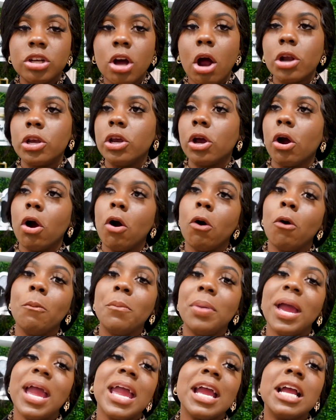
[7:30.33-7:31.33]
on your home
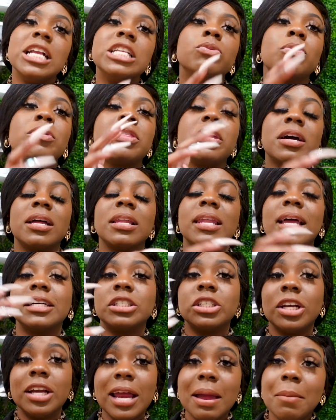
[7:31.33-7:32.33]
page with a
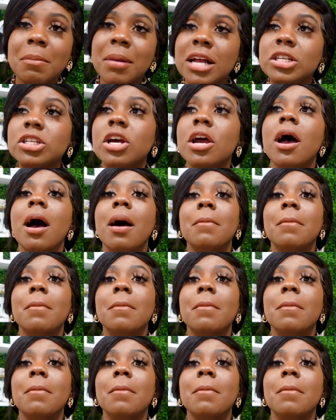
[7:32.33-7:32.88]
collection image,